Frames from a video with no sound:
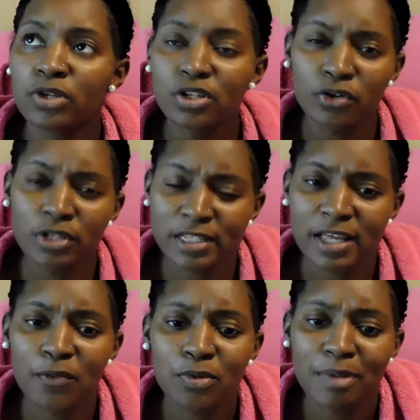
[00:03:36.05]
we noticed
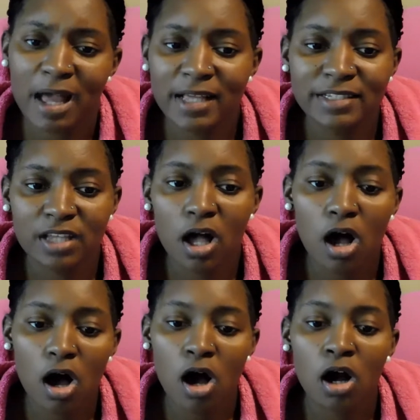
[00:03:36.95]
that we passed
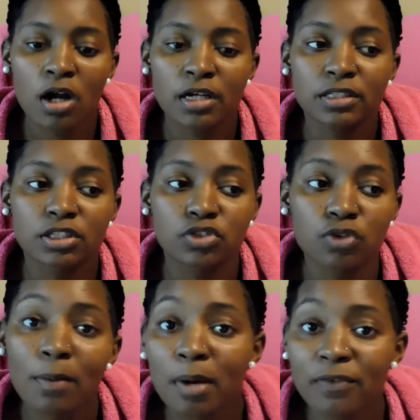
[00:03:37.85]
our
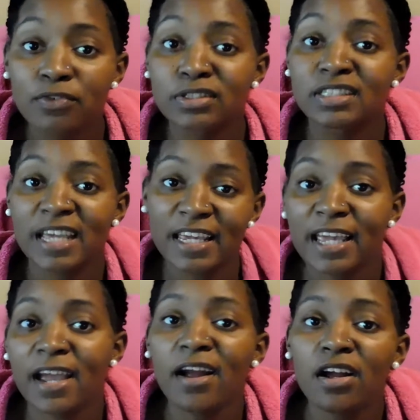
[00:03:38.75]
drop off for
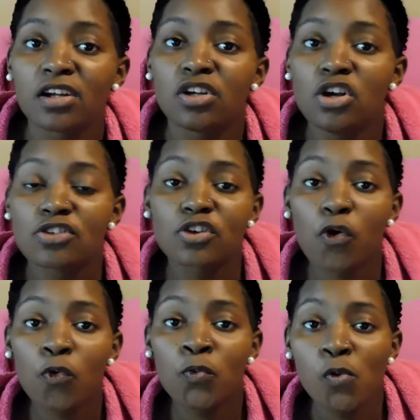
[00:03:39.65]
daycare.
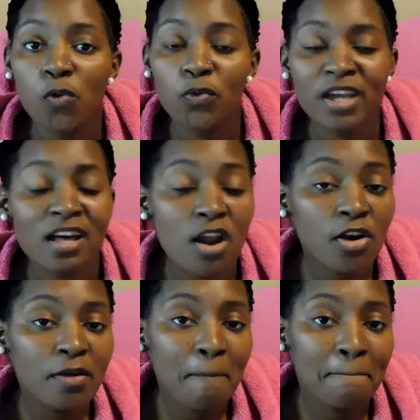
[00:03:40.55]
So we had
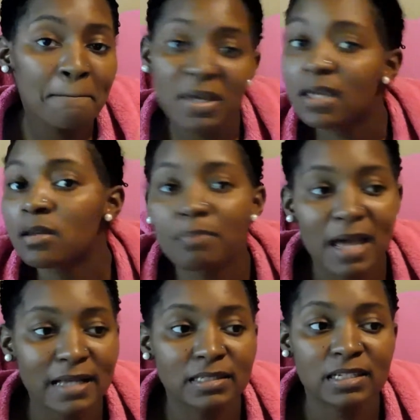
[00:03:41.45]
already been
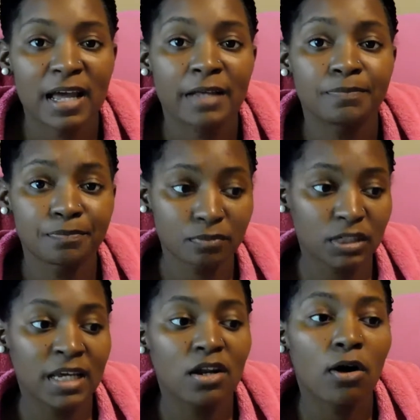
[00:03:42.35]
past that
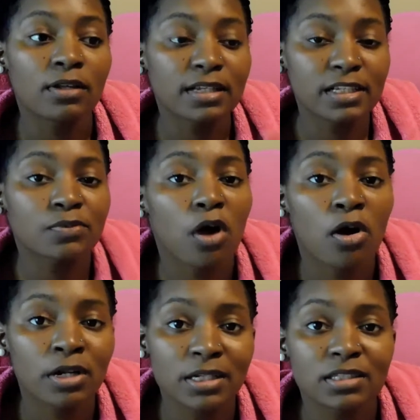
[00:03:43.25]
and all the kids were
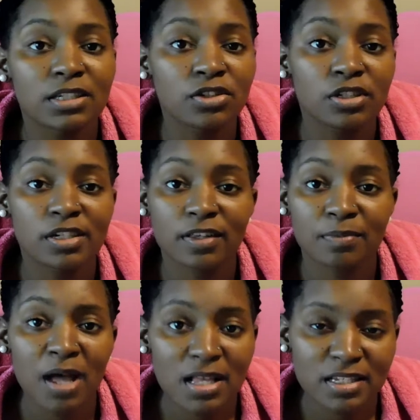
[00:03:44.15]
already continuing to get off
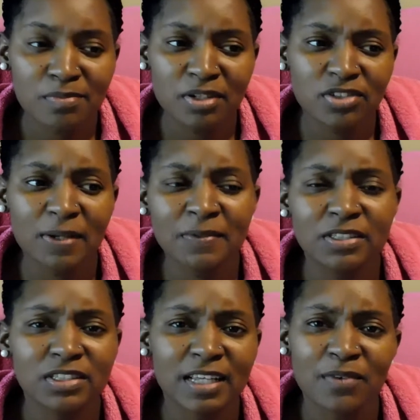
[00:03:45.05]
the bus, and the bus driver
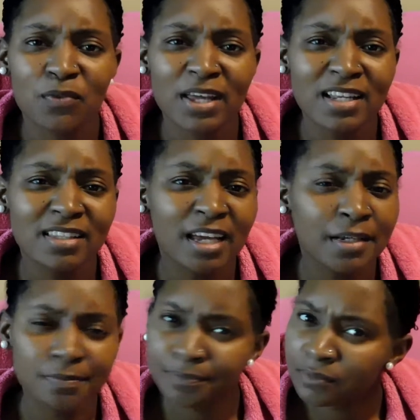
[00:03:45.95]
was just like waiting,
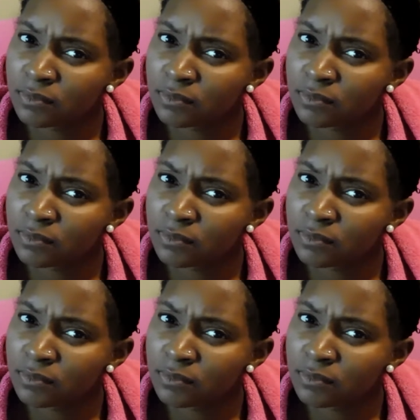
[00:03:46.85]
like,